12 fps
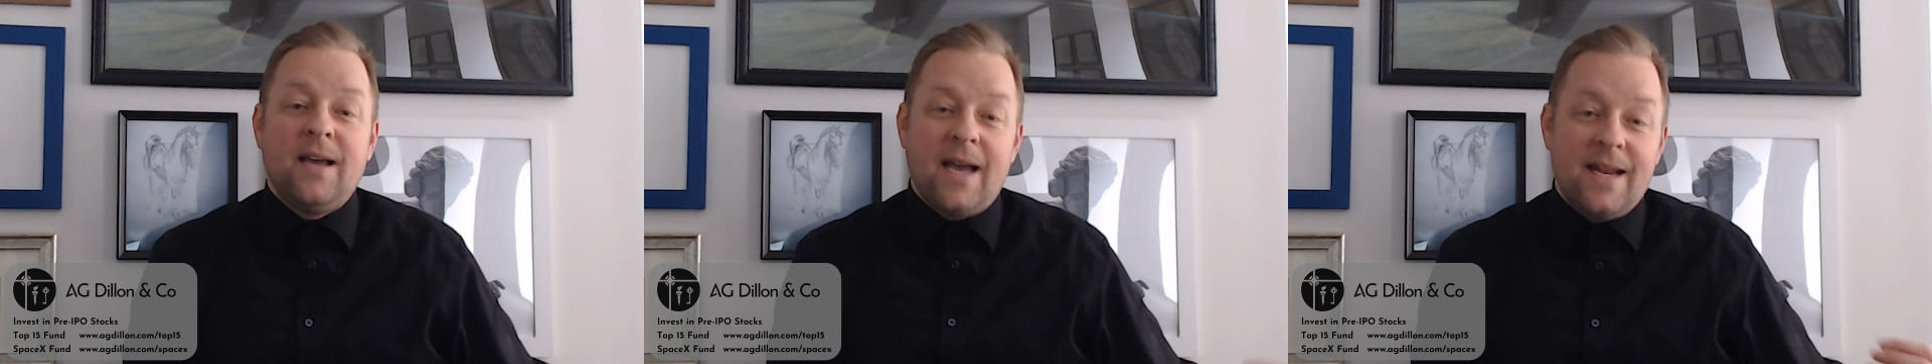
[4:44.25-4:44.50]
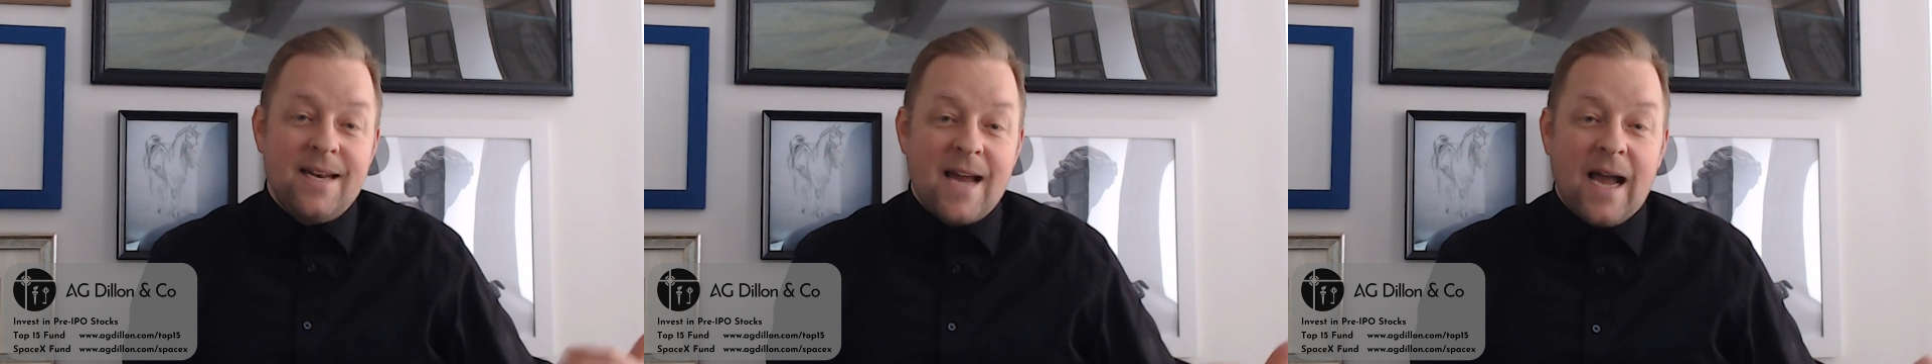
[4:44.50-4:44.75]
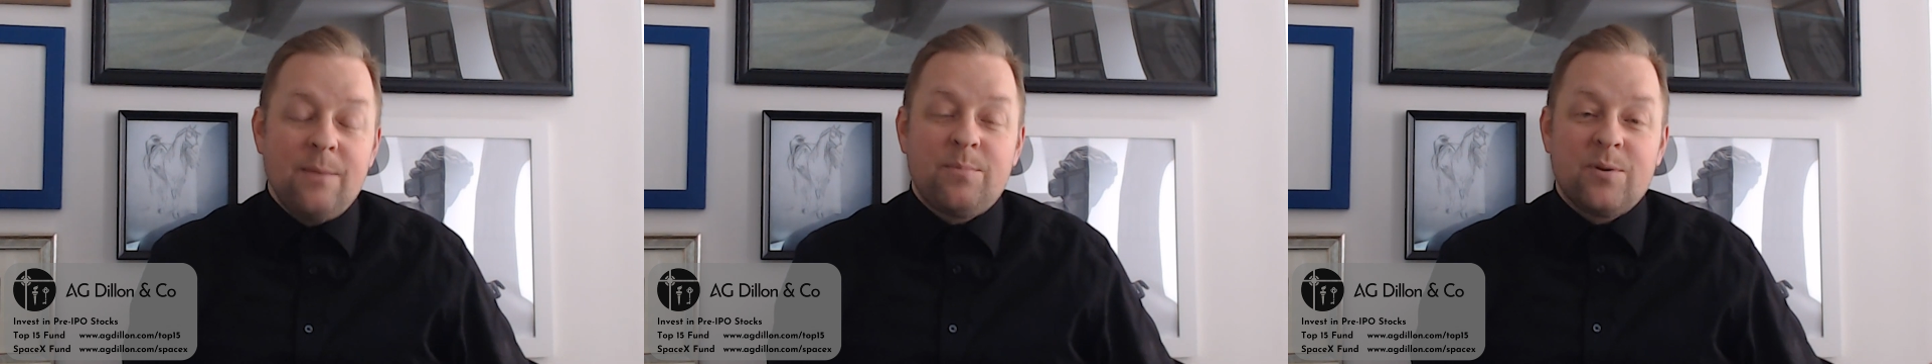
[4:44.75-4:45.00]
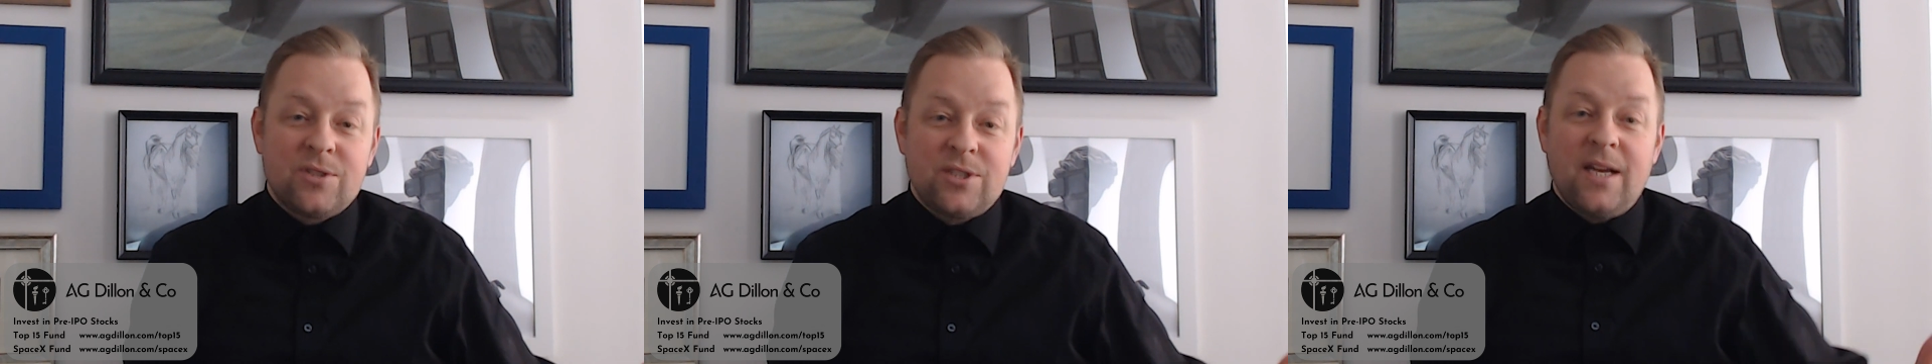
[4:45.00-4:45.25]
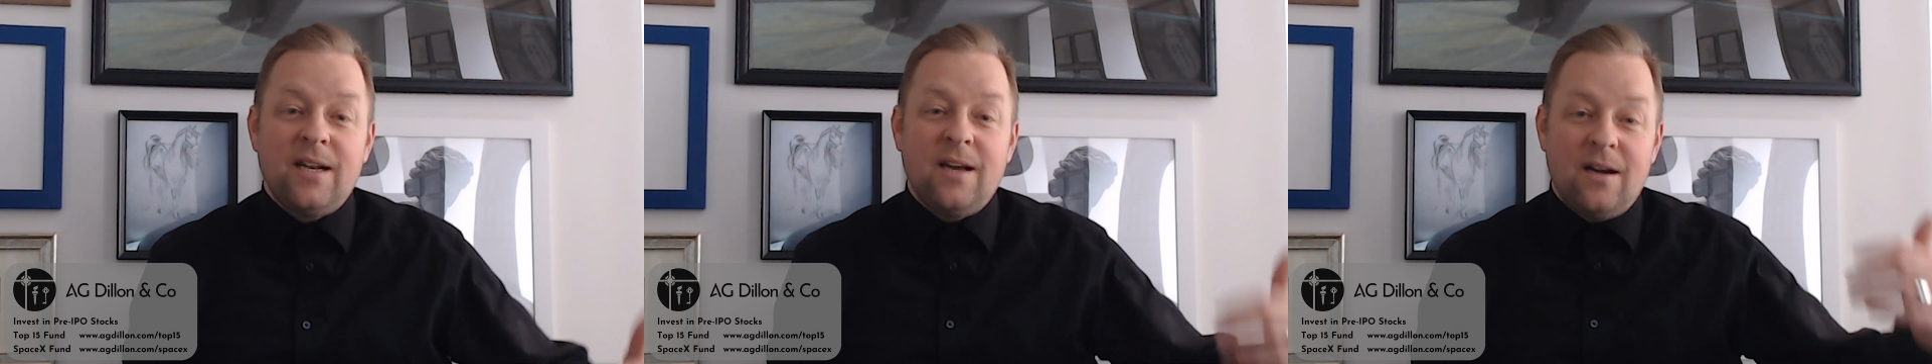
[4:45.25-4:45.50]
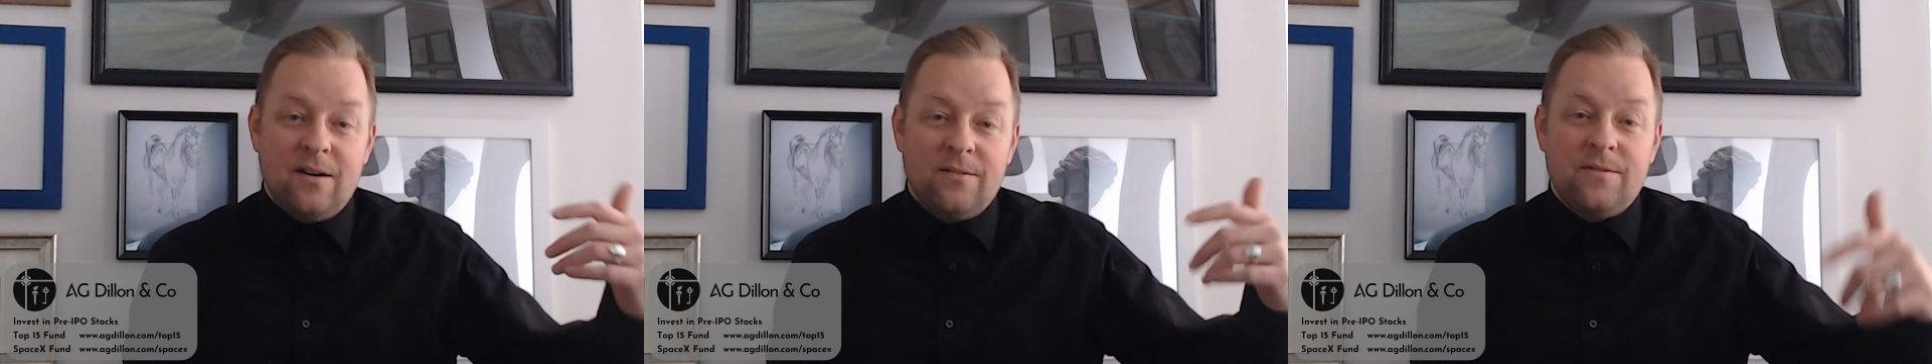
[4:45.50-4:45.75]
and 9%
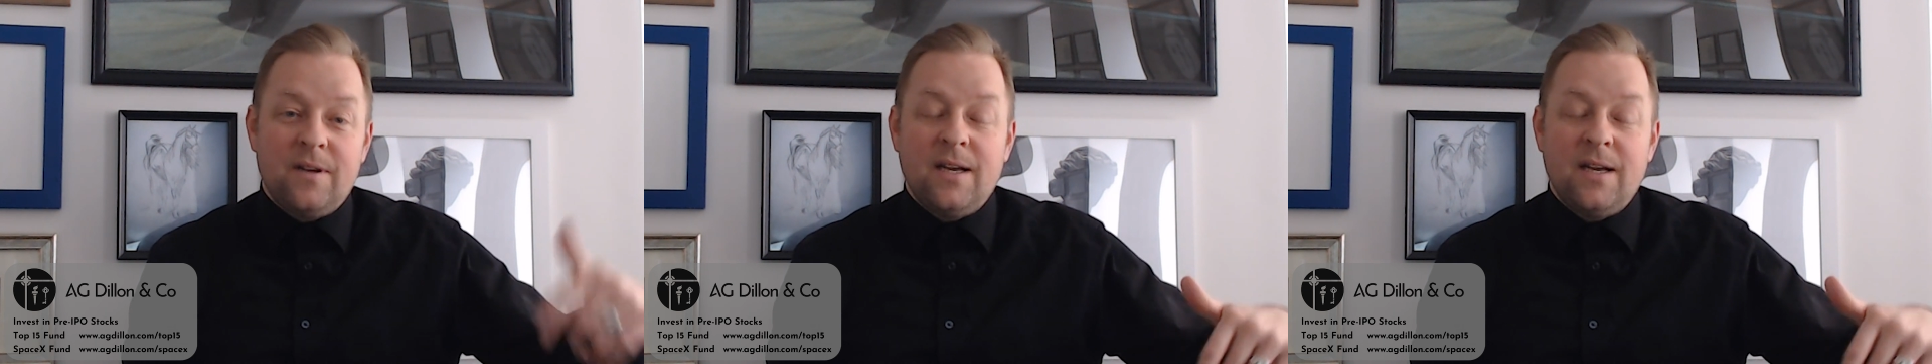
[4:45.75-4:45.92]
of